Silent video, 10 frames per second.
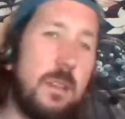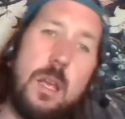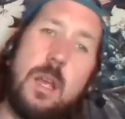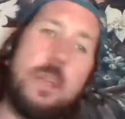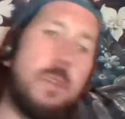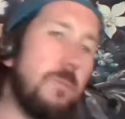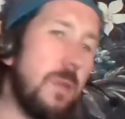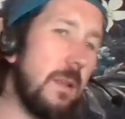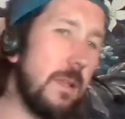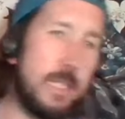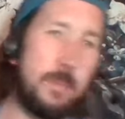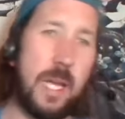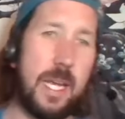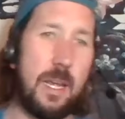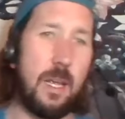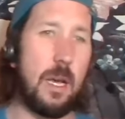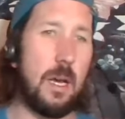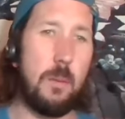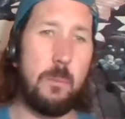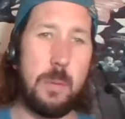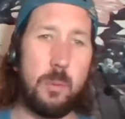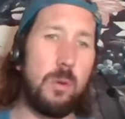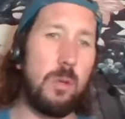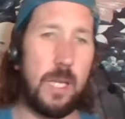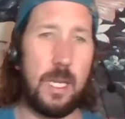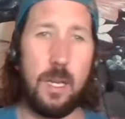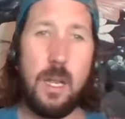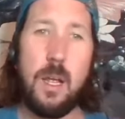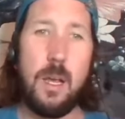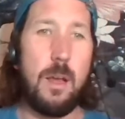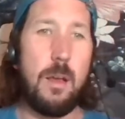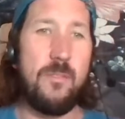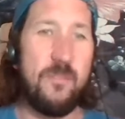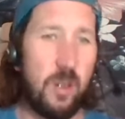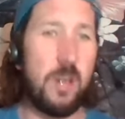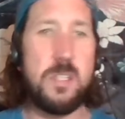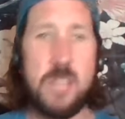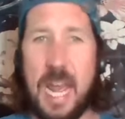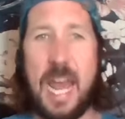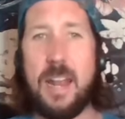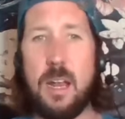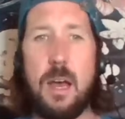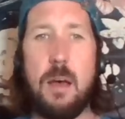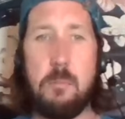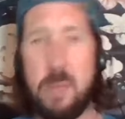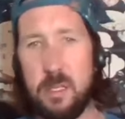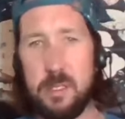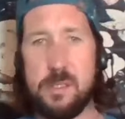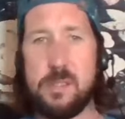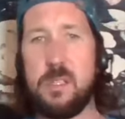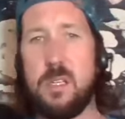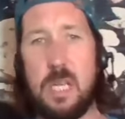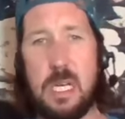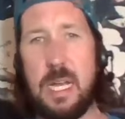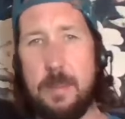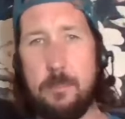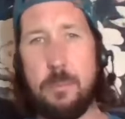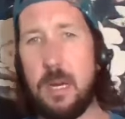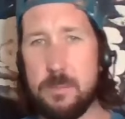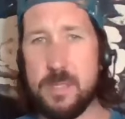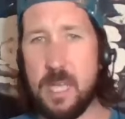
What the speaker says: It seemed like people were looking first at mills and pumps.